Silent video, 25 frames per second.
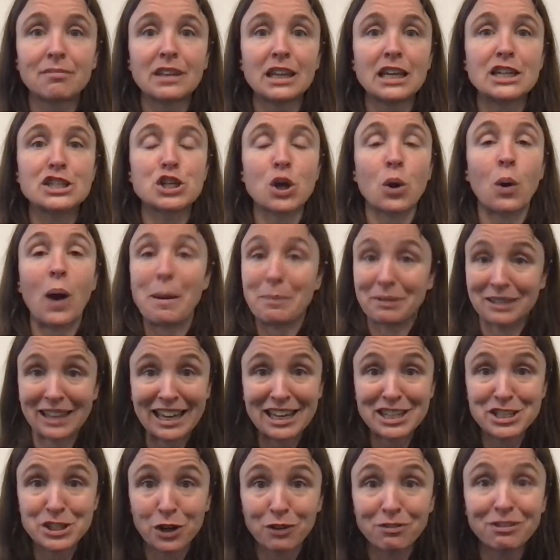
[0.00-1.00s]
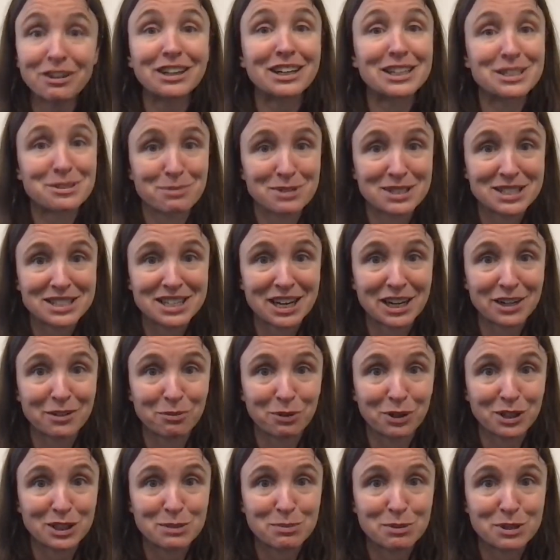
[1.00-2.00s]
So I'm glad it's over because it was a ton of
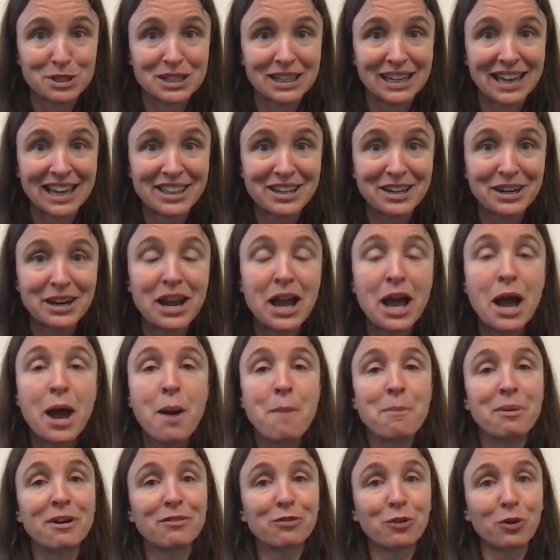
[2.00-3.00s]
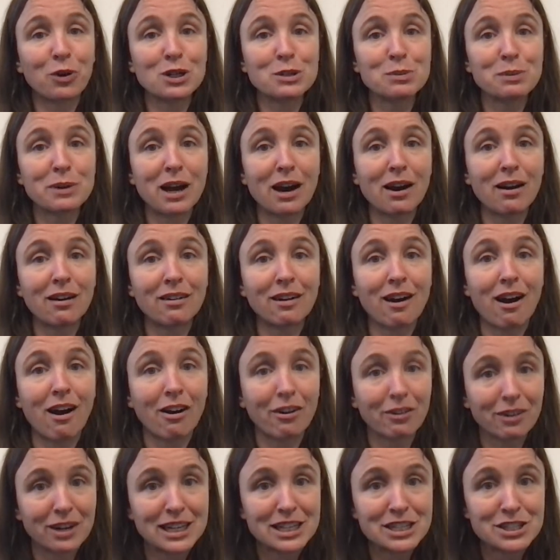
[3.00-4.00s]
work to put together. But of course, we are
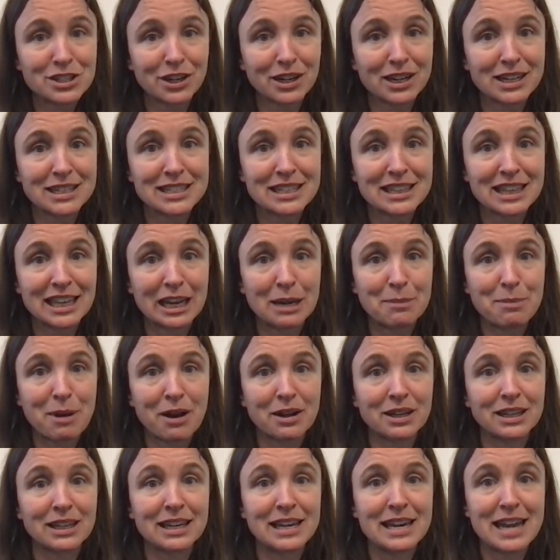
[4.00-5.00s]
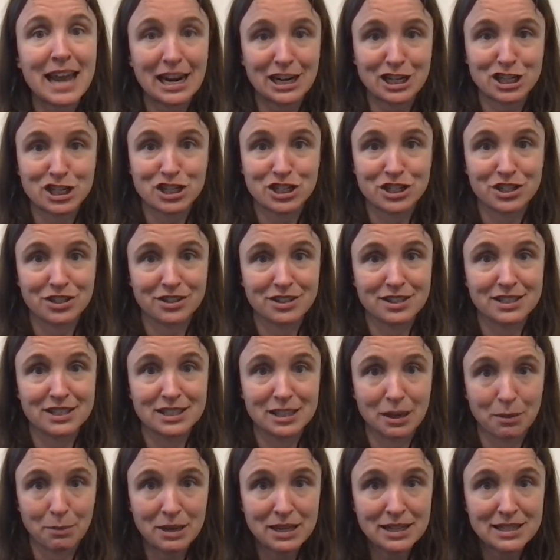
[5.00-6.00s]
already starting to think about next year's
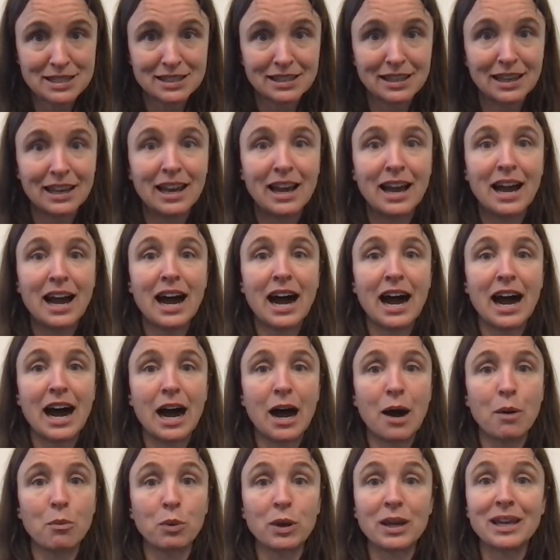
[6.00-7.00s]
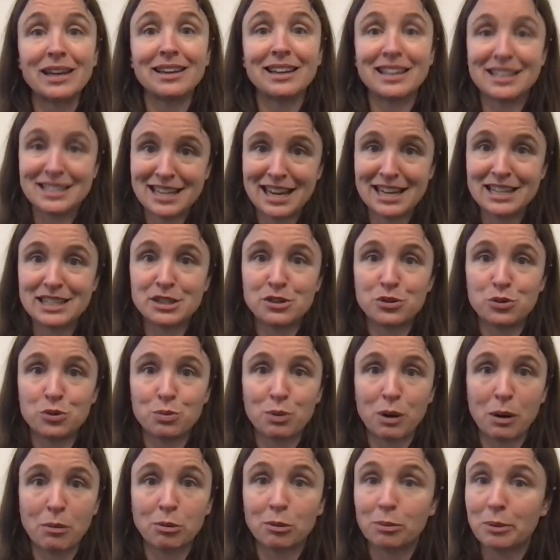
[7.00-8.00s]
summit. We intend to
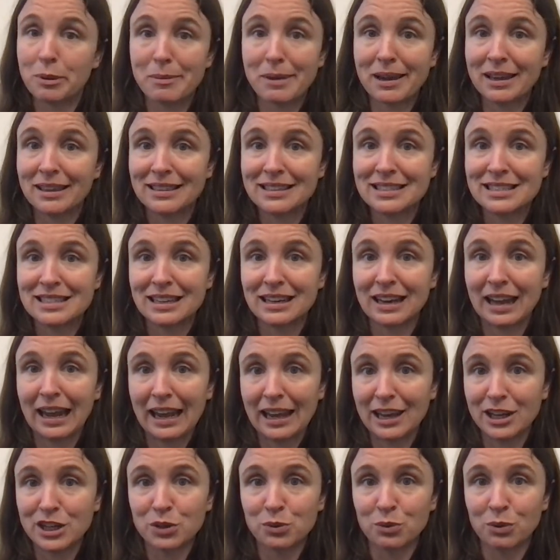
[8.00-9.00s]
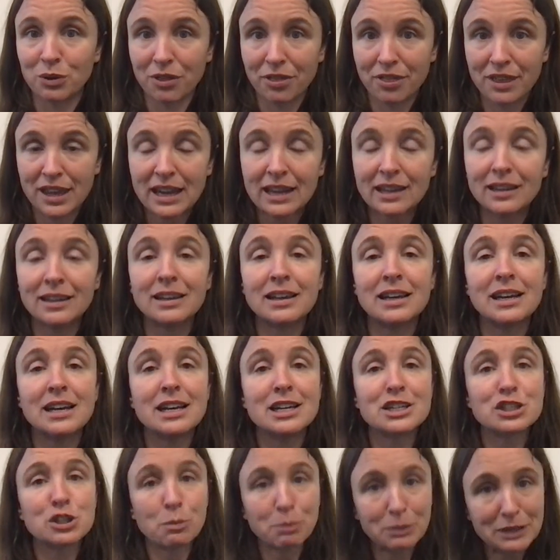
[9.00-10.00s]
probably make this an annual thing.
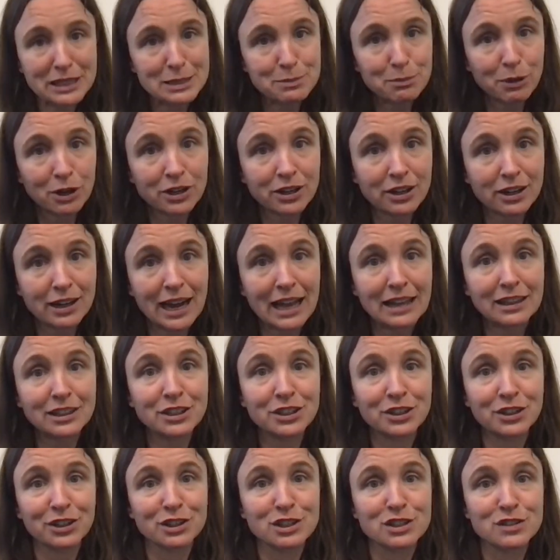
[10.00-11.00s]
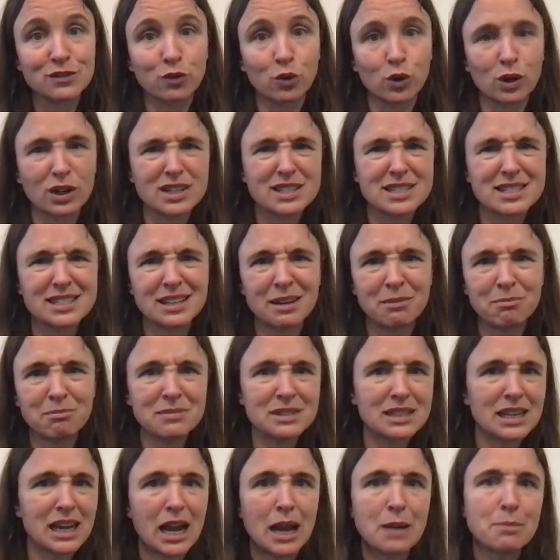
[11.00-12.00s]
So please mark your calendars for
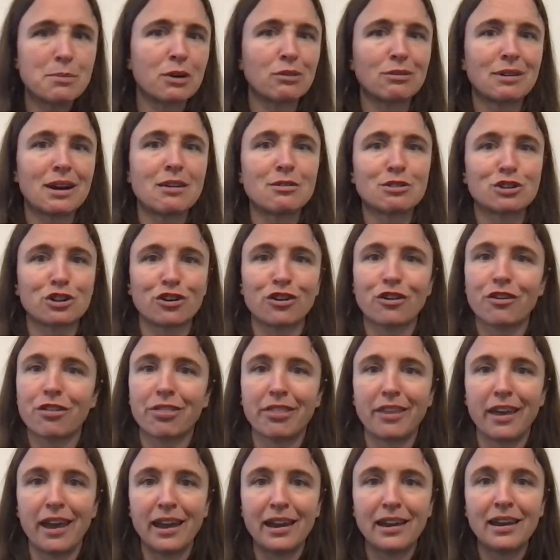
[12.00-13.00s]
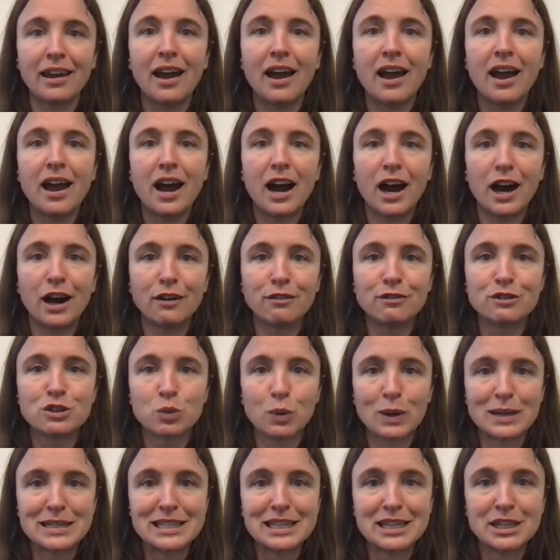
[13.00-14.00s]
sometime around Earth Day of
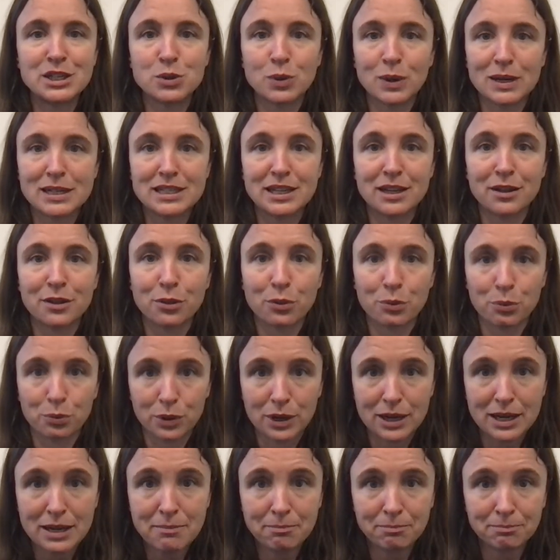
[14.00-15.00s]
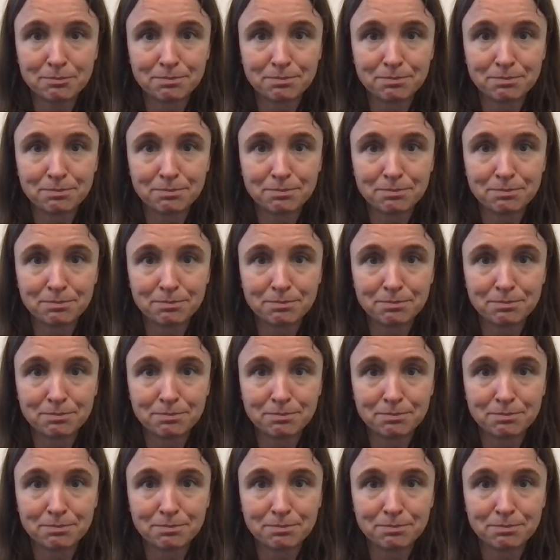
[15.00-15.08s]
2023.